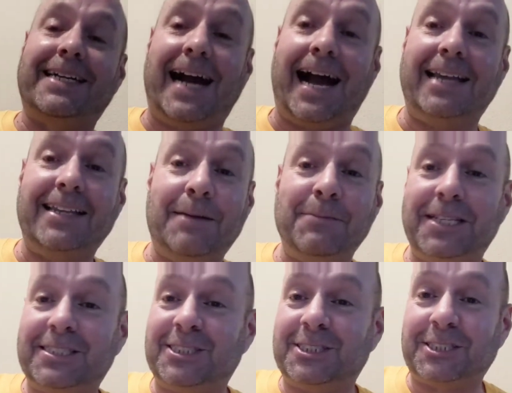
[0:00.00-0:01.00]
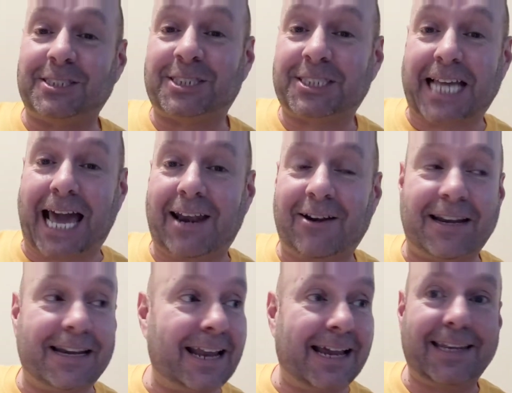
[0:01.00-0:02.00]
God, I mean, this is a
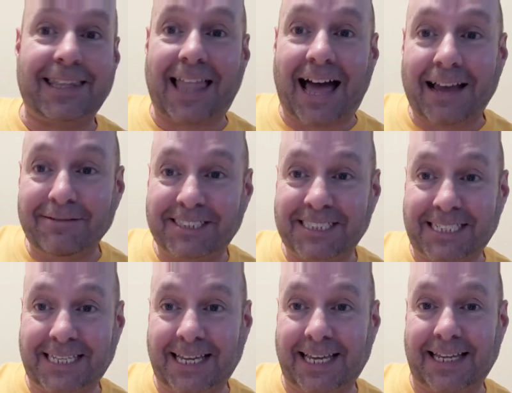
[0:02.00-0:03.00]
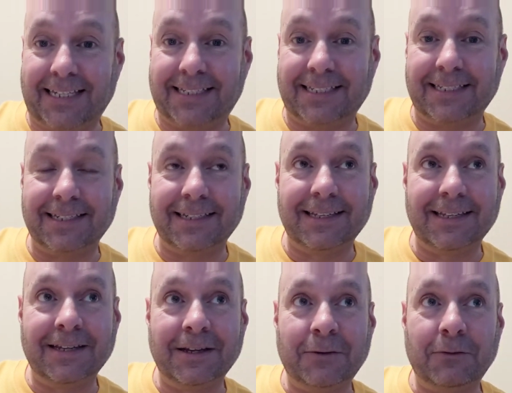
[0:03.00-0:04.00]
Saturday Night Live skit,
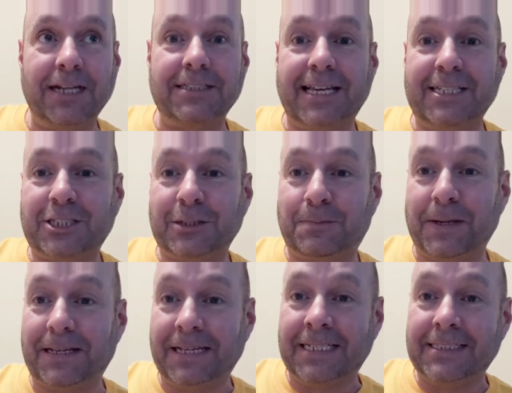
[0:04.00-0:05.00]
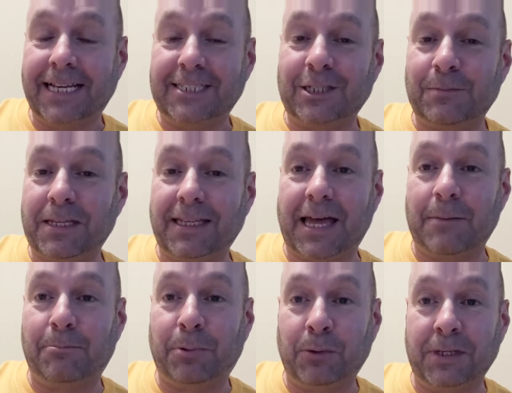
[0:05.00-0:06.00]
right? They should be
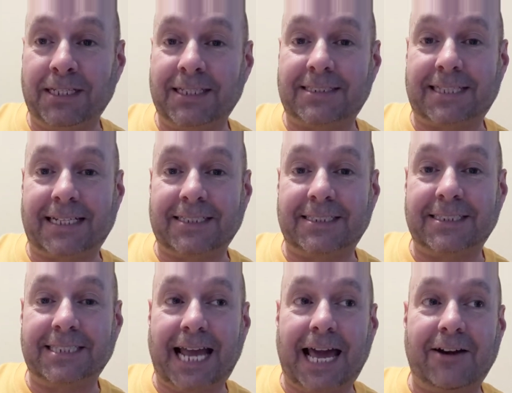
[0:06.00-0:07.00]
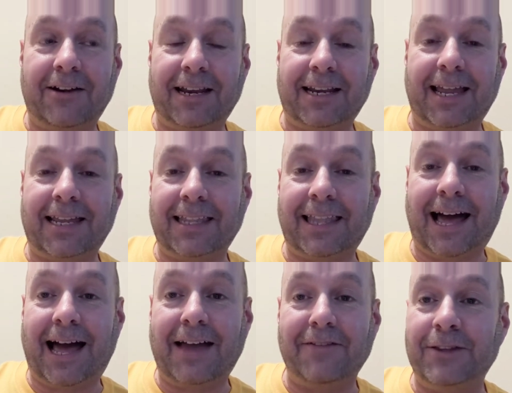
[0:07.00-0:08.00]
lampooning this on Saturday Night
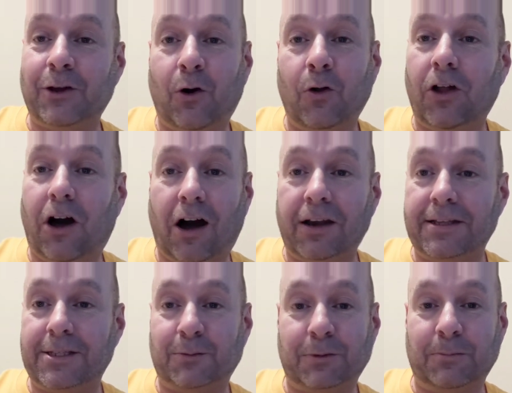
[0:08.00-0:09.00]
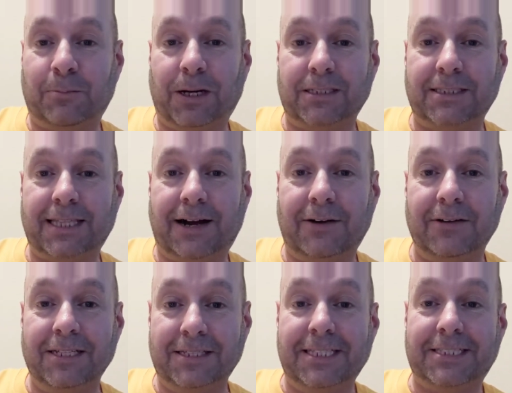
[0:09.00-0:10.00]
Live, and the whole audience would bust out.
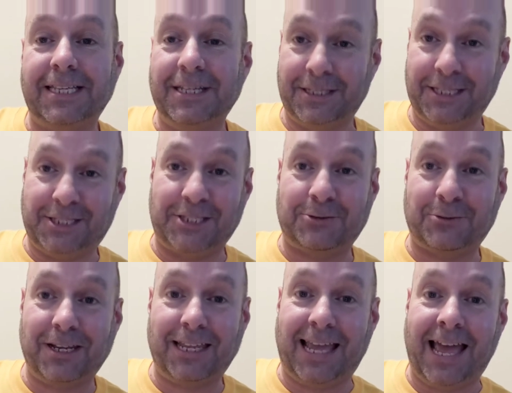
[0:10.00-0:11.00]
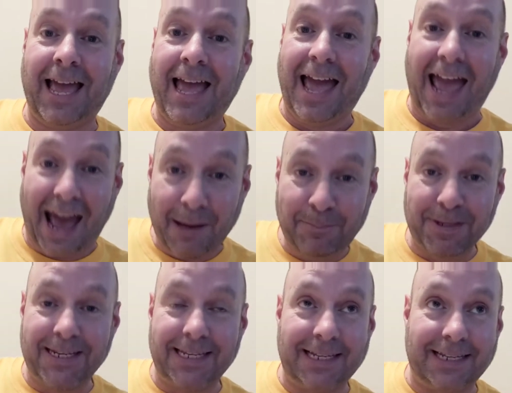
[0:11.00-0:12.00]
And this is really
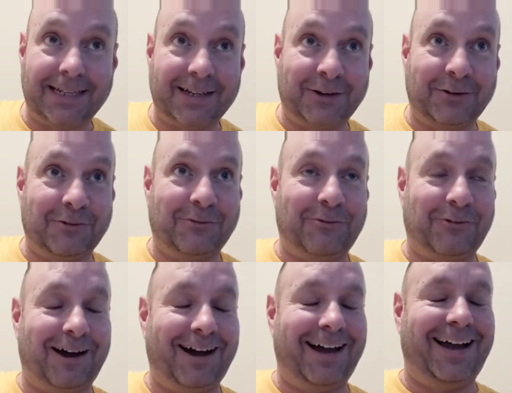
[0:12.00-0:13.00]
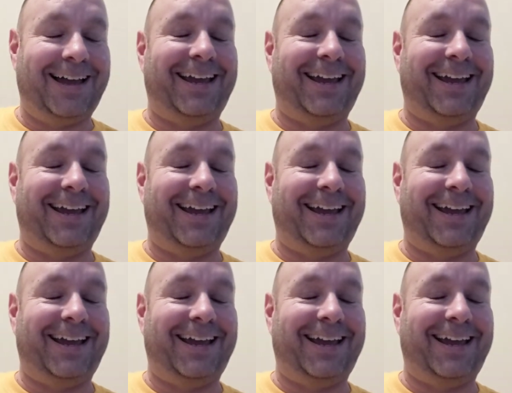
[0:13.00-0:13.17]
happening, right?